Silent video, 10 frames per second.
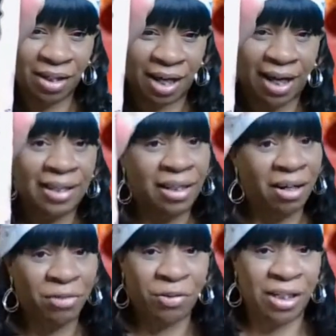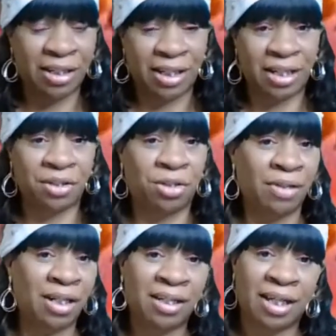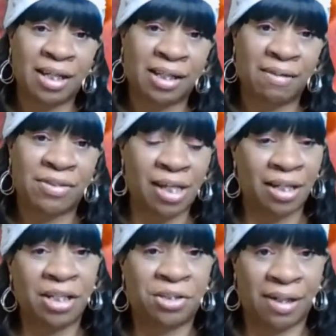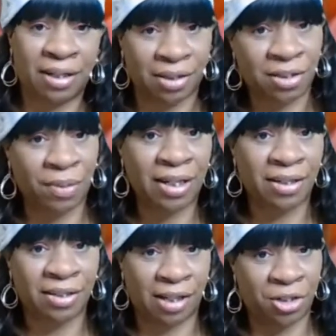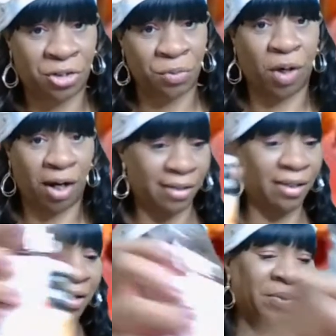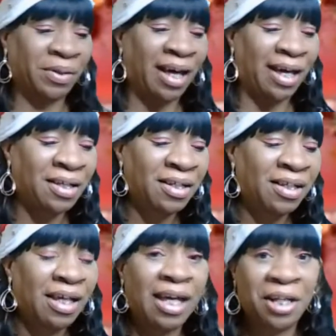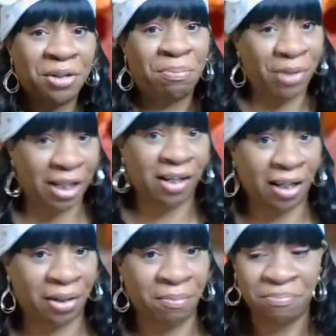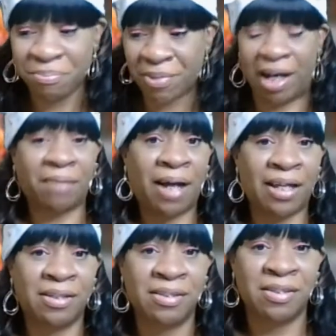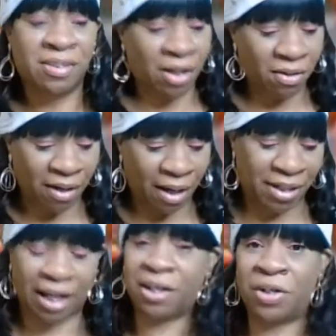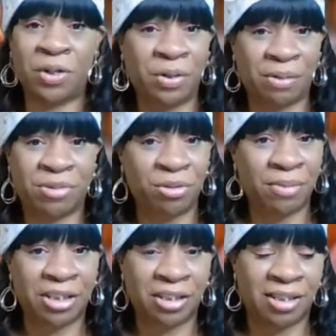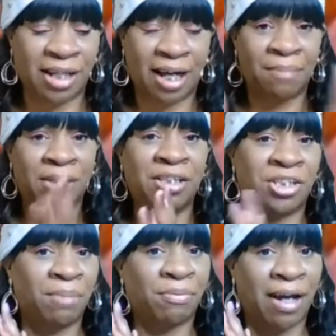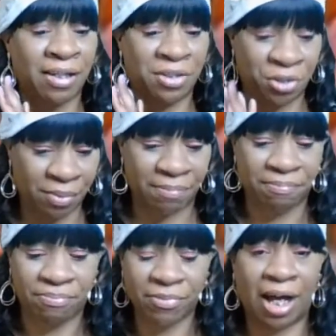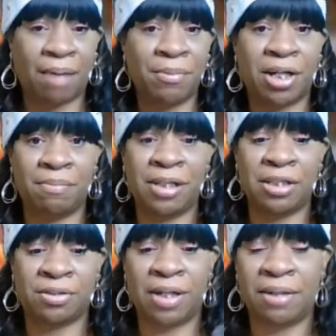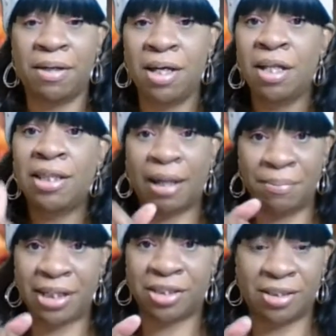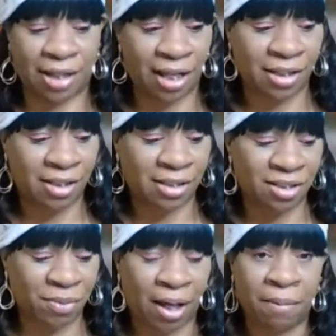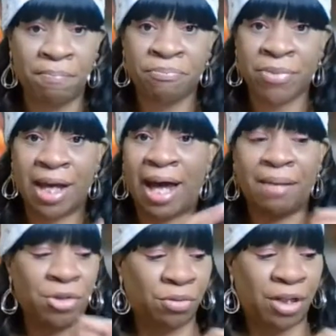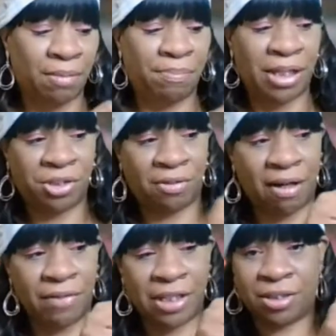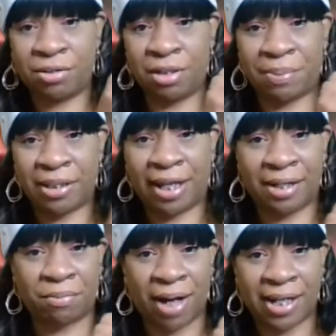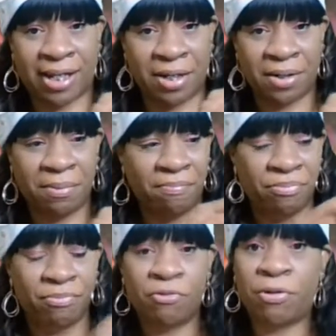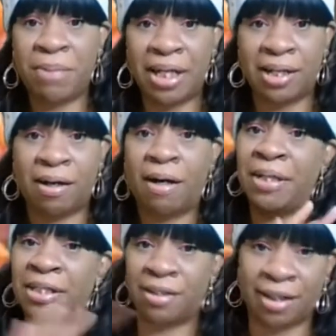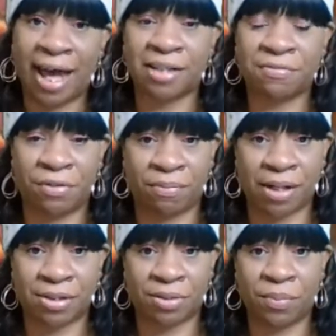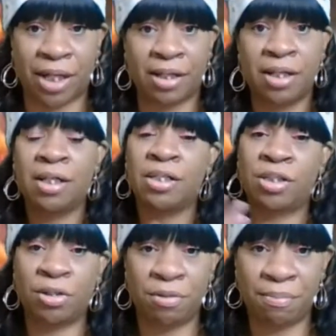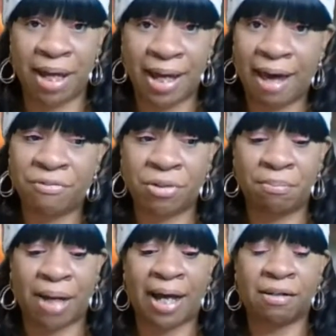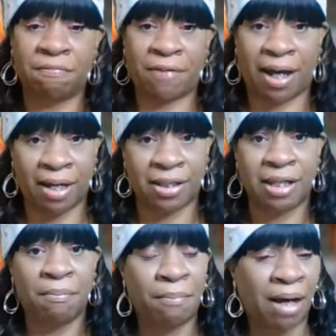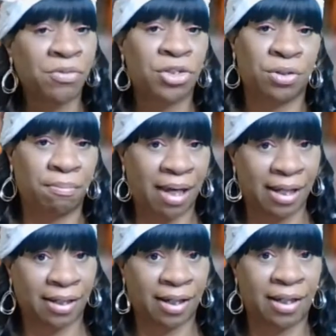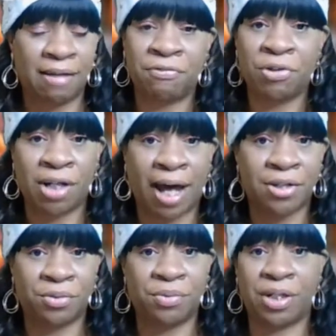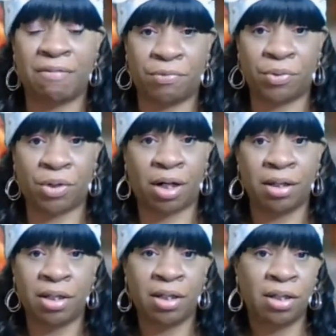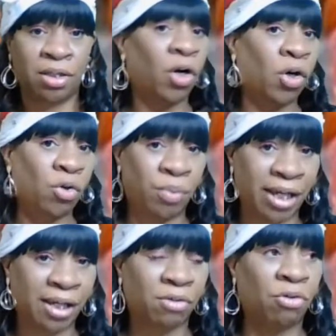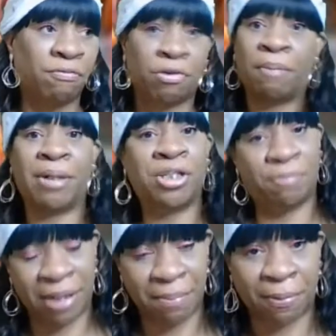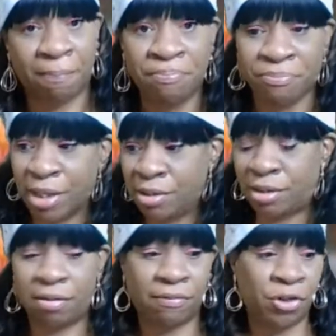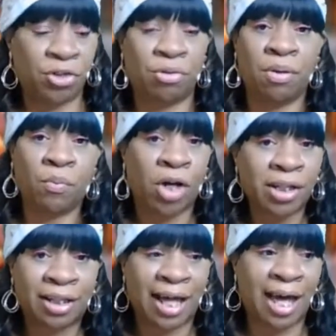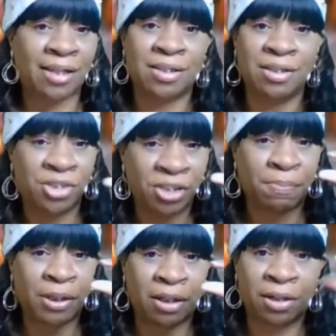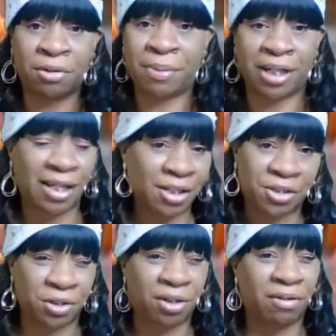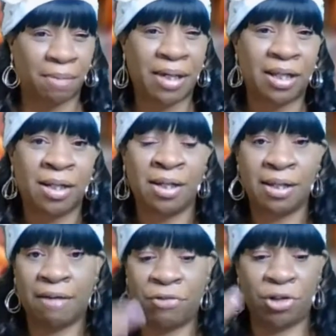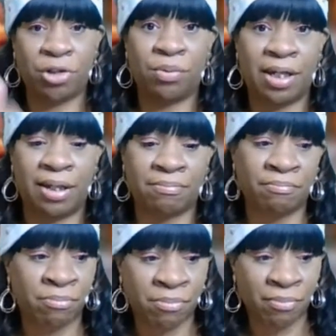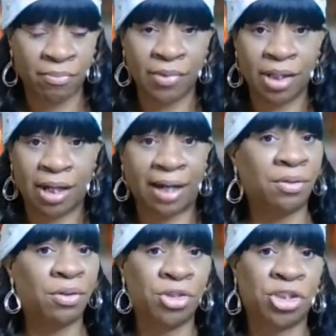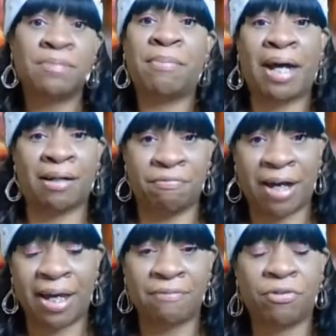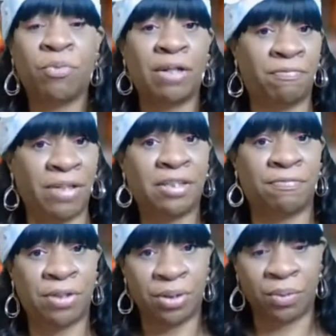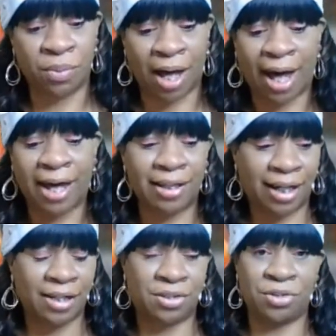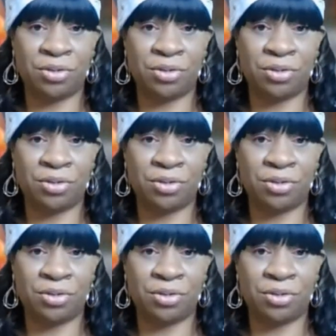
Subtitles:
I love grenadine. Grenadine gives any drink the sweetness that you want, okay? And the pretty color. All right, so I'm not gonna hold up too much of your time. Let's jump right into it. I'm gonna be doing, let me just say this as well. I'm doing a picture of it, so it'll be like right here for me and hubby to last for the rest of the week. So you may have to modify the amount you're making if you're not doing it for the whole week or for a bunch of people. So if you're doing one glass, just put a little bit of each. You know what I mean? If you're doing, I don't know, just modify it for what fits for you. I like to